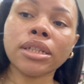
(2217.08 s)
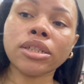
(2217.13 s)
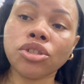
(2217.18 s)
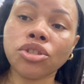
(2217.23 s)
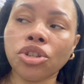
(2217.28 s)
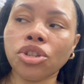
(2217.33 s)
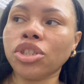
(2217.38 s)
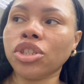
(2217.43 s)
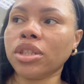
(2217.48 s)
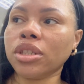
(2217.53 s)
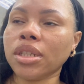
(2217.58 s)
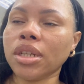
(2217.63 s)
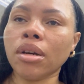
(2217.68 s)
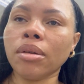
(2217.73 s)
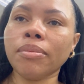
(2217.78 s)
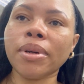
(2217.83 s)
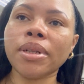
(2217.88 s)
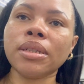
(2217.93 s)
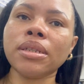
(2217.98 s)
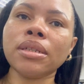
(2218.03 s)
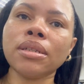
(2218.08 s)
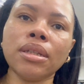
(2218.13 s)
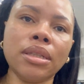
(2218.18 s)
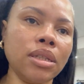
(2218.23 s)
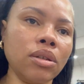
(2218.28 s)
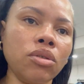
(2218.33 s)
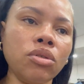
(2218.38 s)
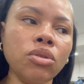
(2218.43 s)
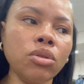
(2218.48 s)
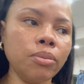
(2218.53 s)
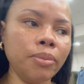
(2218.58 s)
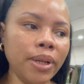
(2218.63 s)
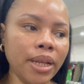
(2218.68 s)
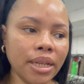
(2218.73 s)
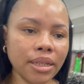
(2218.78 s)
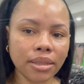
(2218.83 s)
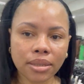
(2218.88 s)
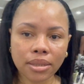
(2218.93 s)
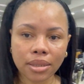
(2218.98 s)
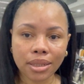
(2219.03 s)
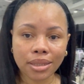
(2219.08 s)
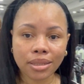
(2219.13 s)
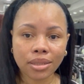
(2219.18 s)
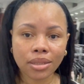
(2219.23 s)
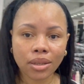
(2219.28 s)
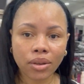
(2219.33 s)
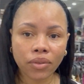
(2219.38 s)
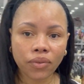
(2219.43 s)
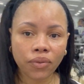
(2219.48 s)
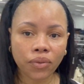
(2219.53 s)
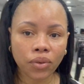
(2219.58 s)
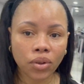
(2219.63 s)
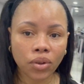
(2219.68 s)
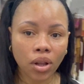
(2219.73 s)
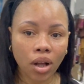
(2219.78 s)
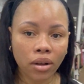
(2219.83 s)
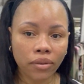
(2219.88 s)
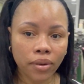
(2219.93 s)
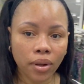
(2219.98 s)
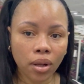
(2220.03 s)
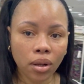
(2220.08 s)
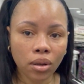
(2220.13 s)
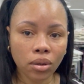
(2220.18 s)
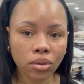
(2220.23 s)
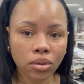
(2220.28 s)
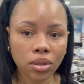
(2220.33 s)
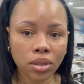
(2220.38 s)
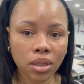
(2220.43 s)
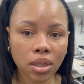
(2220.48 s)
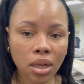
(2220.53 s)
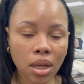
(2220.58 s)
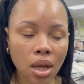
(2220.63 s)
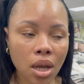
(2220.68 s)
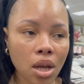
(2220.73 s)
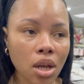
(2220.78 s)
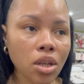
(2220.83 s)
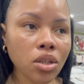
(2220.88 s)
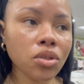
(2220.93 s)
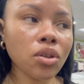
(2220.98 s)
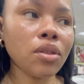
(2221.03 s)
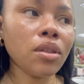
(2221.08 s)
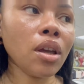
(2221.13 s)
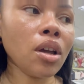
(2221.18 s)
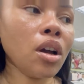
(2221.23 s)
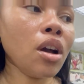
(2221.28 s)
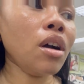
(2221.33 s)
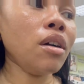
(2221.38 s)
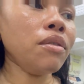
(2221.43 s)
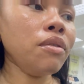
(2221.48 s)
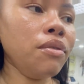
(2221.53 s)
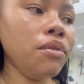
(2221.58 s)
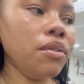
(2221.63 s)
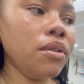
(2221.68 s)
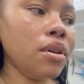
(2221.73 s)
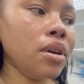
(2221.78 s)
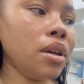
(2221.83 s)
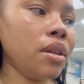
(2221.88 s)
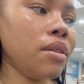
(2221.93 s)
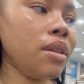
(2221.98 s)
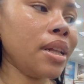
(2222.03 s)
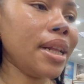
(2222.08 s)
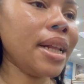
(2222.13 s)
show you just now, but it's a cool place. It's full of clothes. So think of the